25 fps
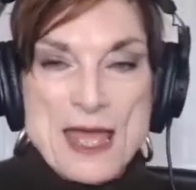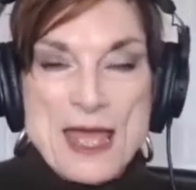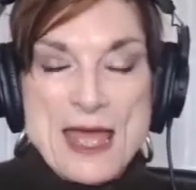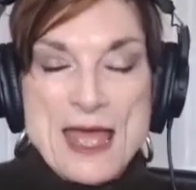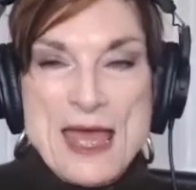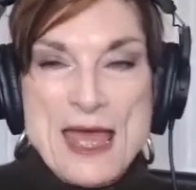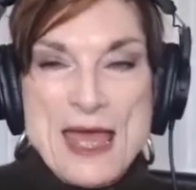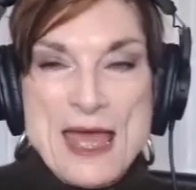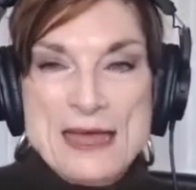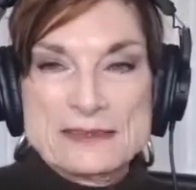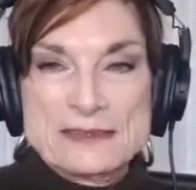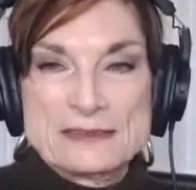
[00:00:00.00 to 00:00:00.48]

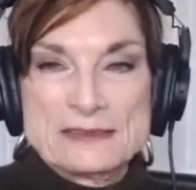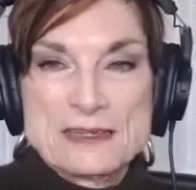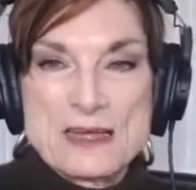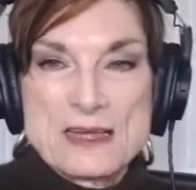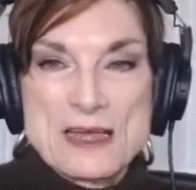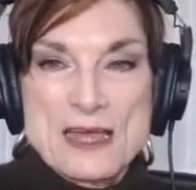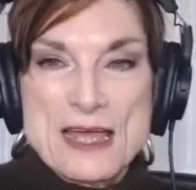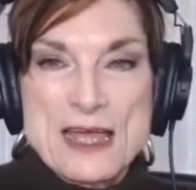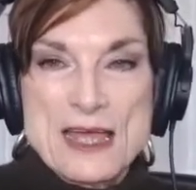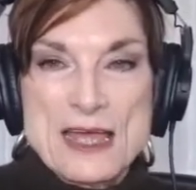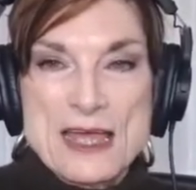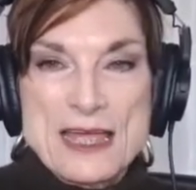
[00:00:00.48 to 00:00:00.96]
And
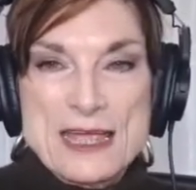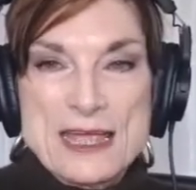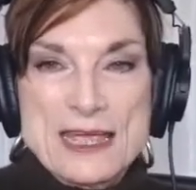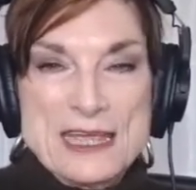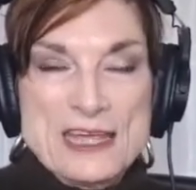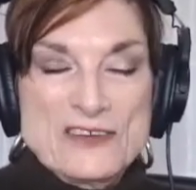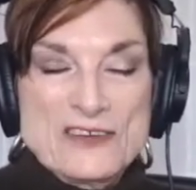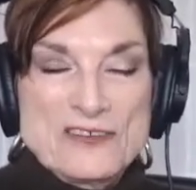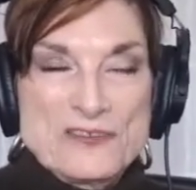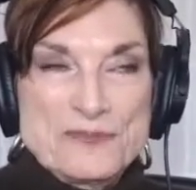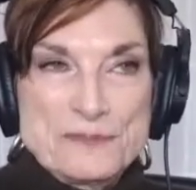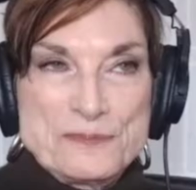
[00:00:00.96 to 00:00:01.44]

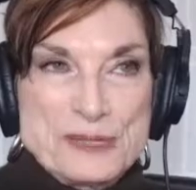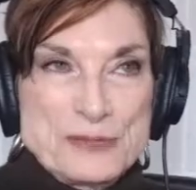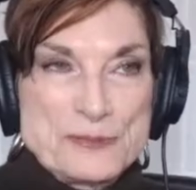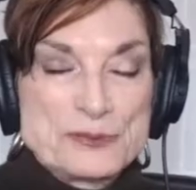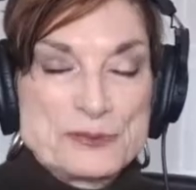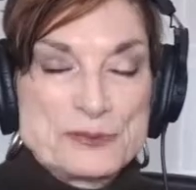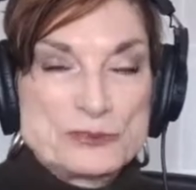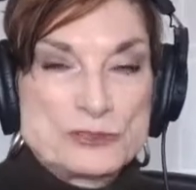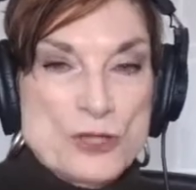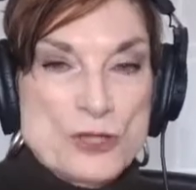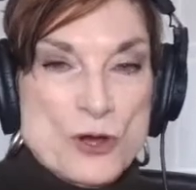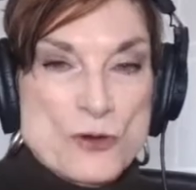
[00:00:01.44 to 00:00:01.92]
if
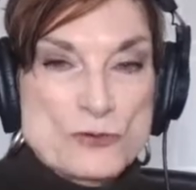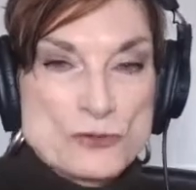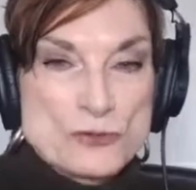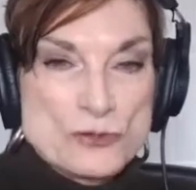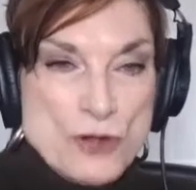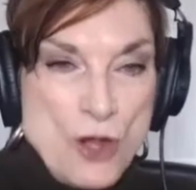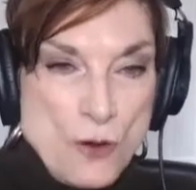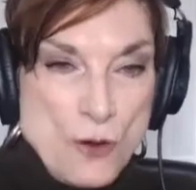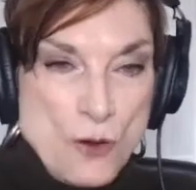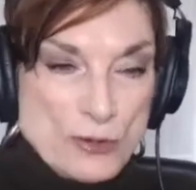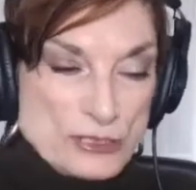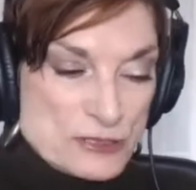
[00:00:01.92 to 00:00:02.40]
people don't
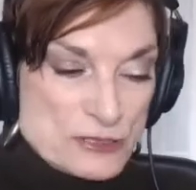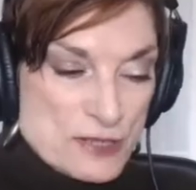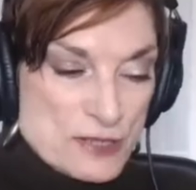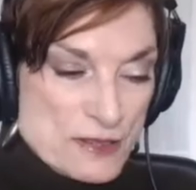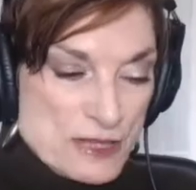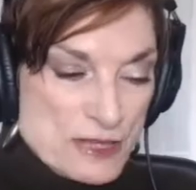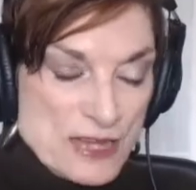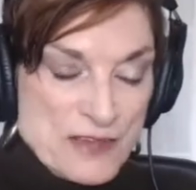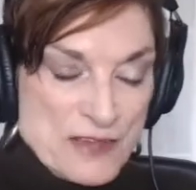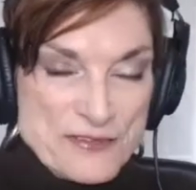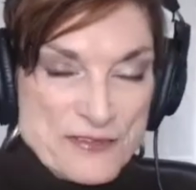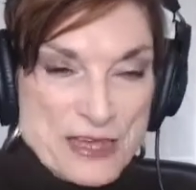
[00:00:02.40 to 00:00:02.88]
know each
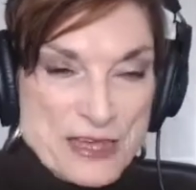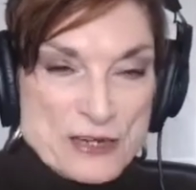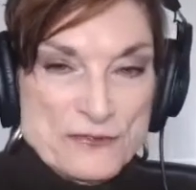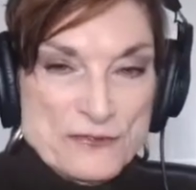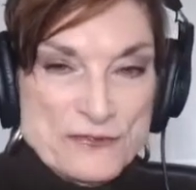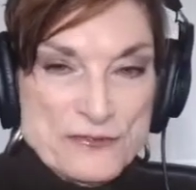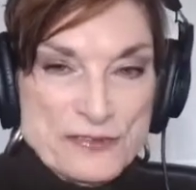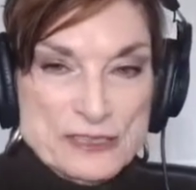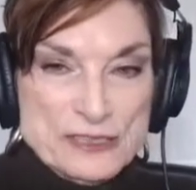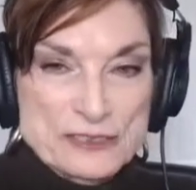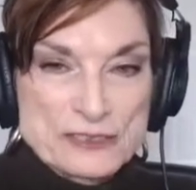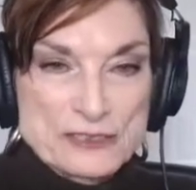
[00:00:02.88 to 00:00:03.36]
other, if they
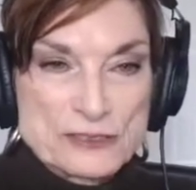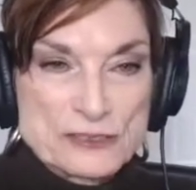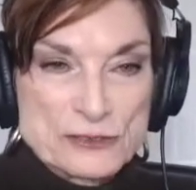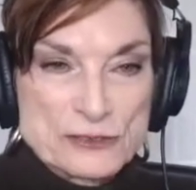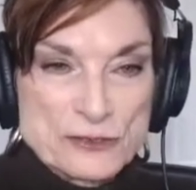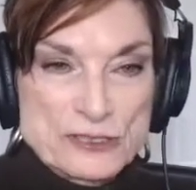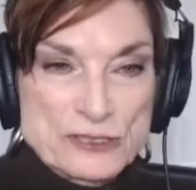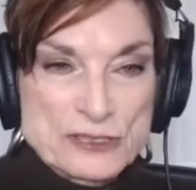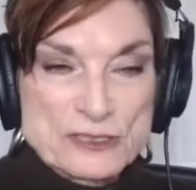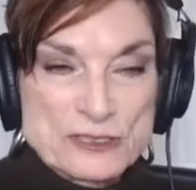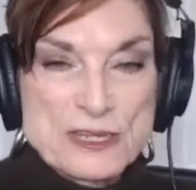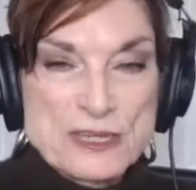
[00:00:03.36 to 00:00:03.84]
don't feel
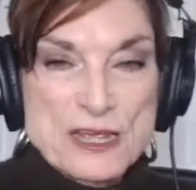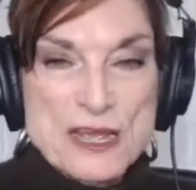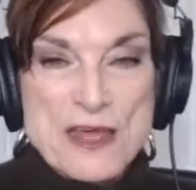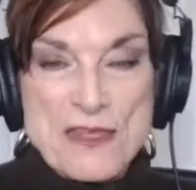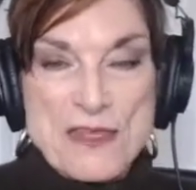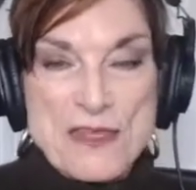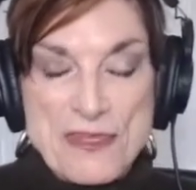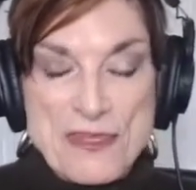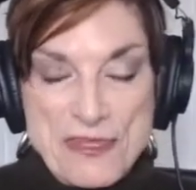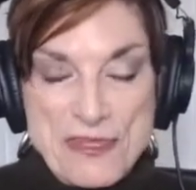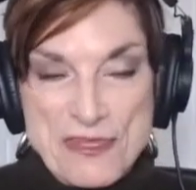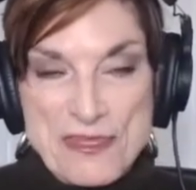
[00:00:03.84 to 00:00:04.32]
included,
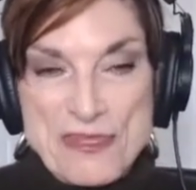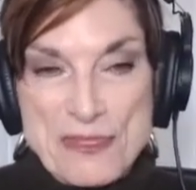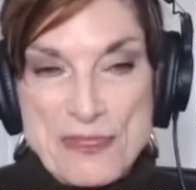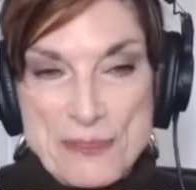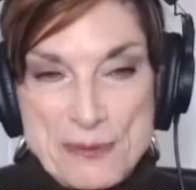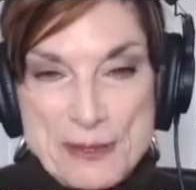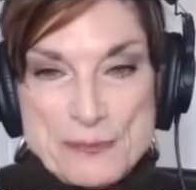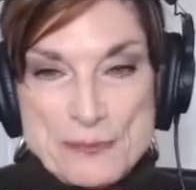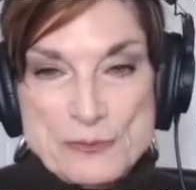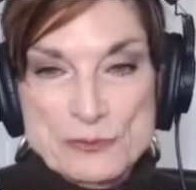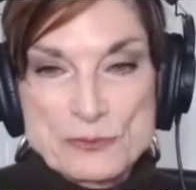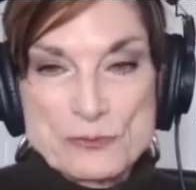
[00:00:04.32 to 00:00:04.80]

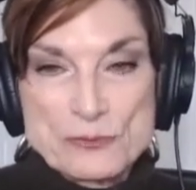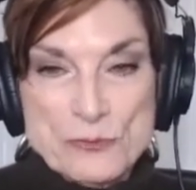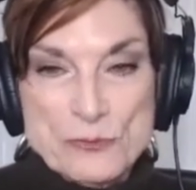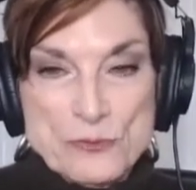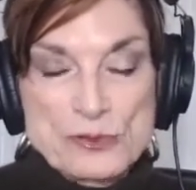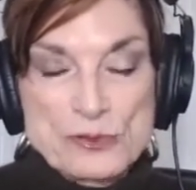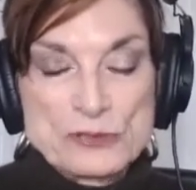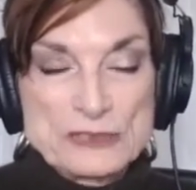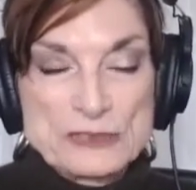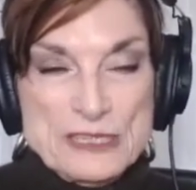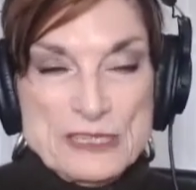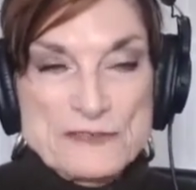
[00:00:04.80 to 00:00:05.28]
people
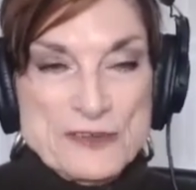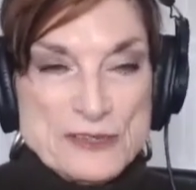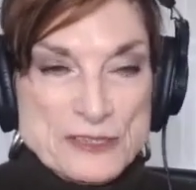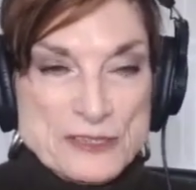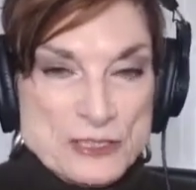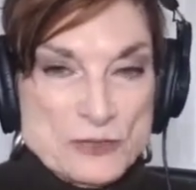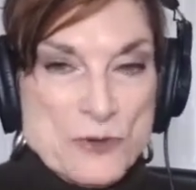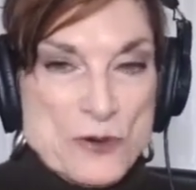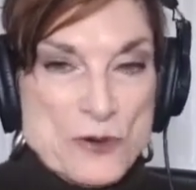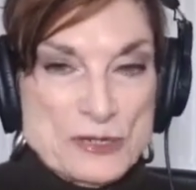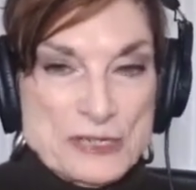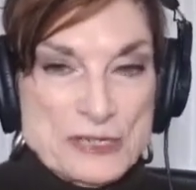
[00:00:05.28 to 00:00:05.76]
will leave and
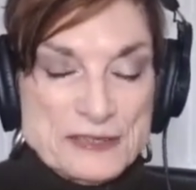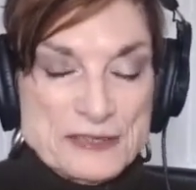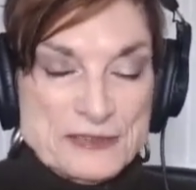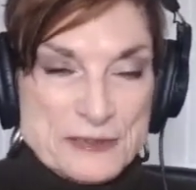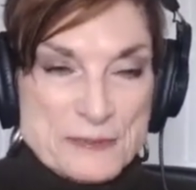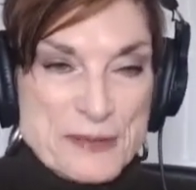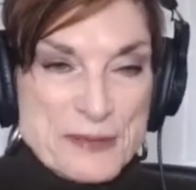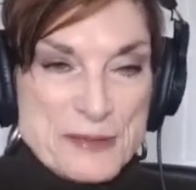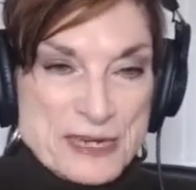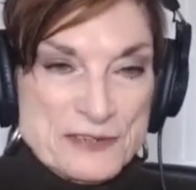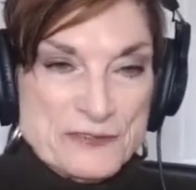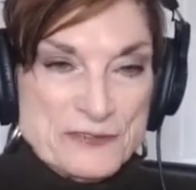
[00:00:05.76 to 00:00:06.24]
you won't get
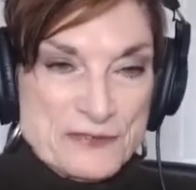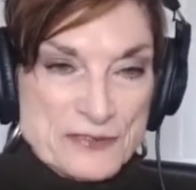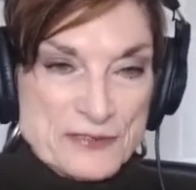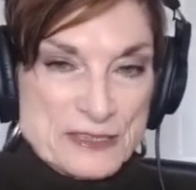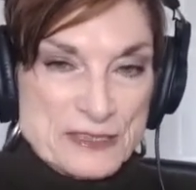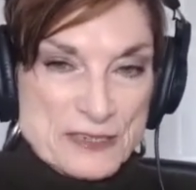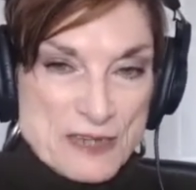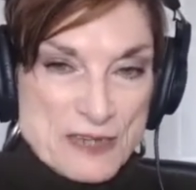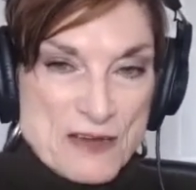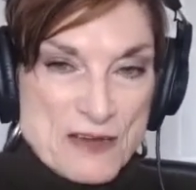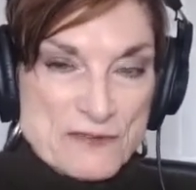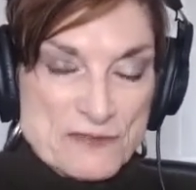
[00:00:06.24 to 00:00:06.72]
the
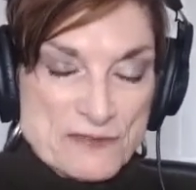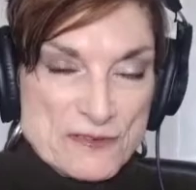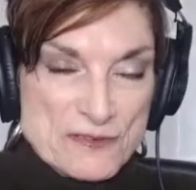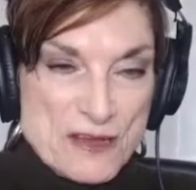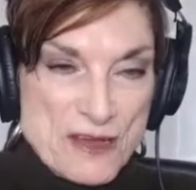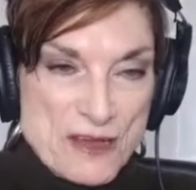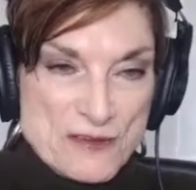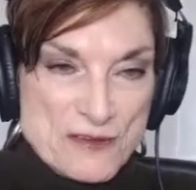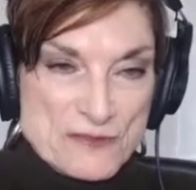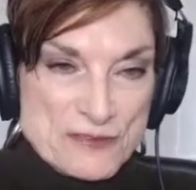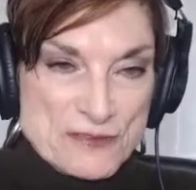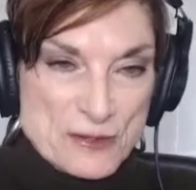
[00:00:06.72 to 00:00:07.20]
benefit
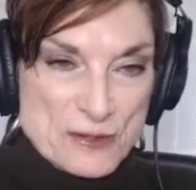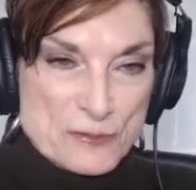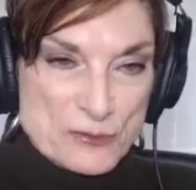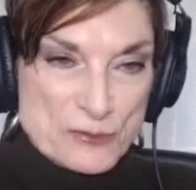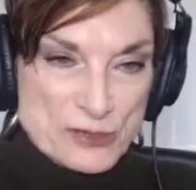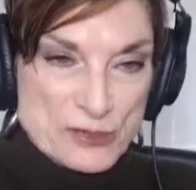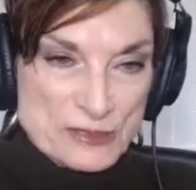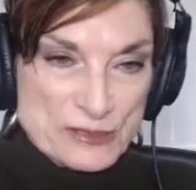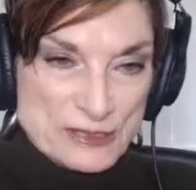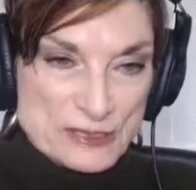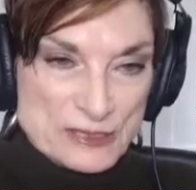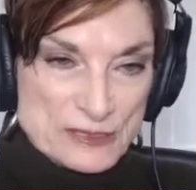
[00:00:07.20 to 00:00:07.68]
of their
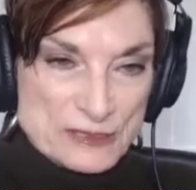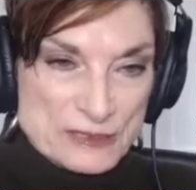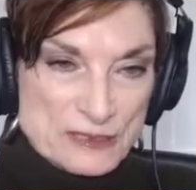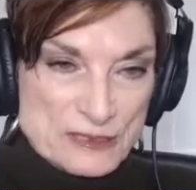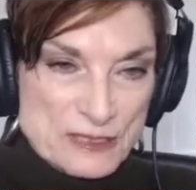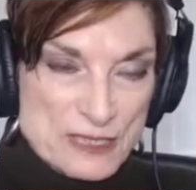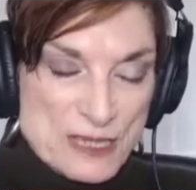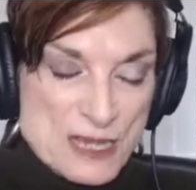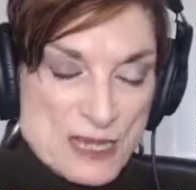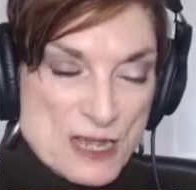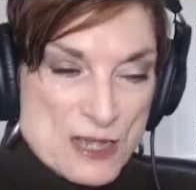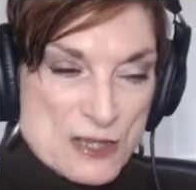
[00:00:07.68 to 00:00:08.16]
brilliance.